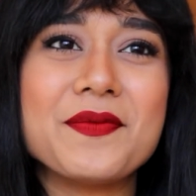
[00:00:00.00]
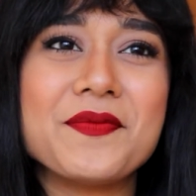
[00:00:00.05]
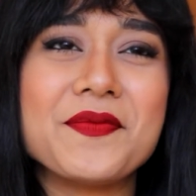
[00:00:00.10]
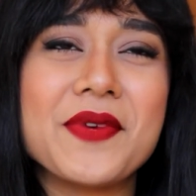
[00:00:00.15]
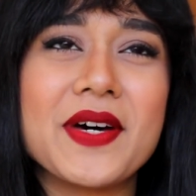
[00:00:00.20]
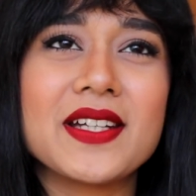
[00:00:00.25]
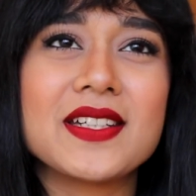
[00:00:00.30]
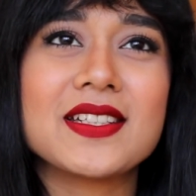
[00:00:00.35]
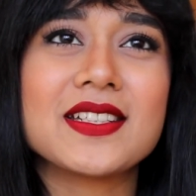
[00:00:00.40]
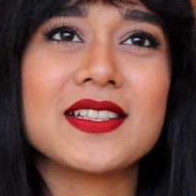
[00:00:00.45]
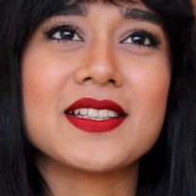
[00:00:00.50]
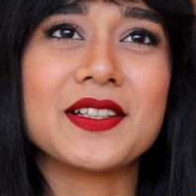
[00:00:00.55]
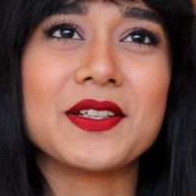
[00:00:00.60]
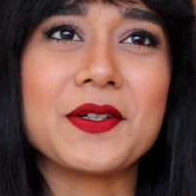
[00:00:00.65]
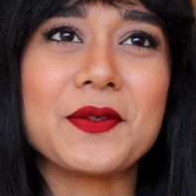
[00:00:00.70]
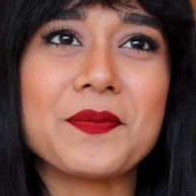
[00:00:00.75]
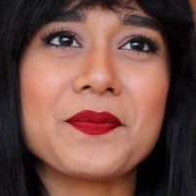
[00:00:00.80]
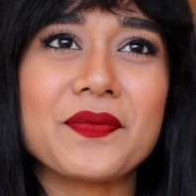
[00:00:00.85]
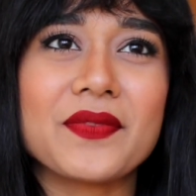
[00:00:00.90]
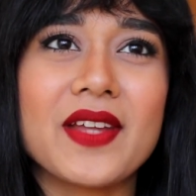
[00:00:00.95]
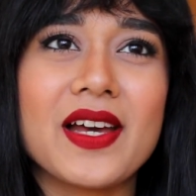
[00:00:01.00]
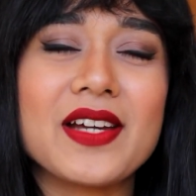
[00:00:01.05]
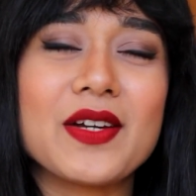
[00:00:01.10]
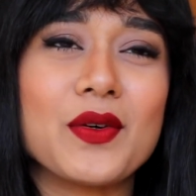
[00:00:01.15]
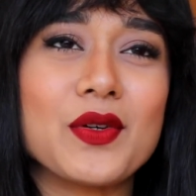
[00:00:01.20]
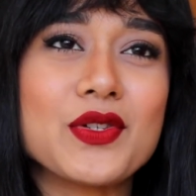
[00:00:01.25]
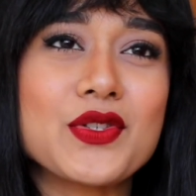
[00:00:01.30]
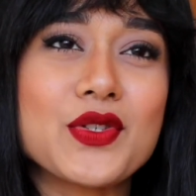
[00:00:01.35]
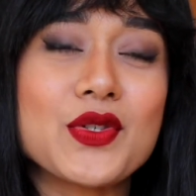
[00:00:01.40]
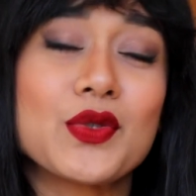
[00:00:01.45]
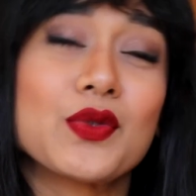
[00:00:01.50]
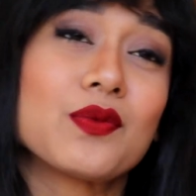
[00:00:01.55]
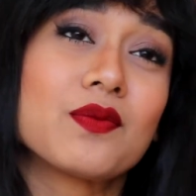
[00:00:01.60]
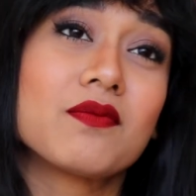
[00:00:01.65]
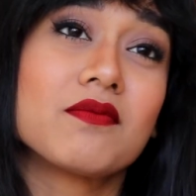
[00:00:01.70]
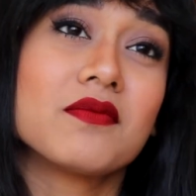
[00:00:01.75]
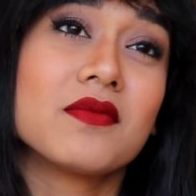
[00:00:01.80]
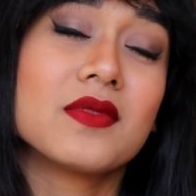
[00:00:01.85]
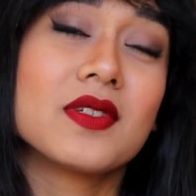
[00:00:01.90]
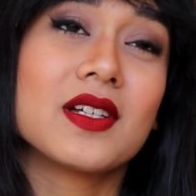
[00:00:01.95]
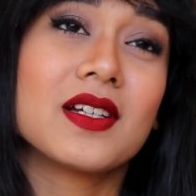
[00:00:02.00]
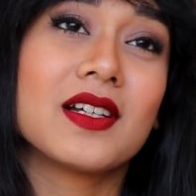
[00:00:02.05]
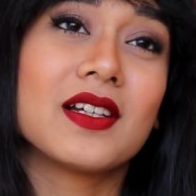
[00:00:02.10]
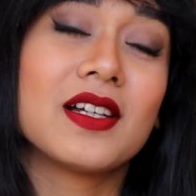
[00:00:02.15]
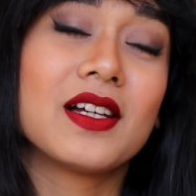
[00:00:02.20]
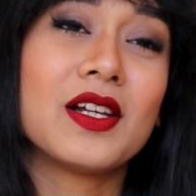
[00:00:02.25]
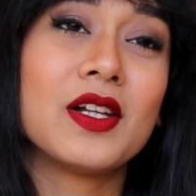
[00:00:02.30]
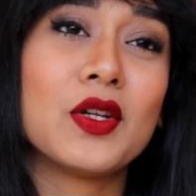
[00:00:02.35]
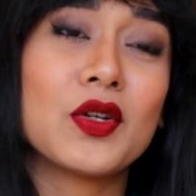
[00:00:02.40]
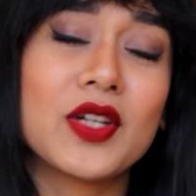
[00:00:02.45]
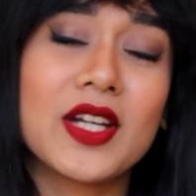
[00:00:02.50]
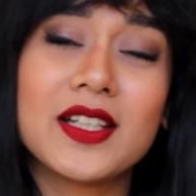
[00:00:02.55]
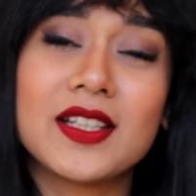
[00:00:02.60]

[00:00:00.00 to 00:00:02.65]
but um, I also look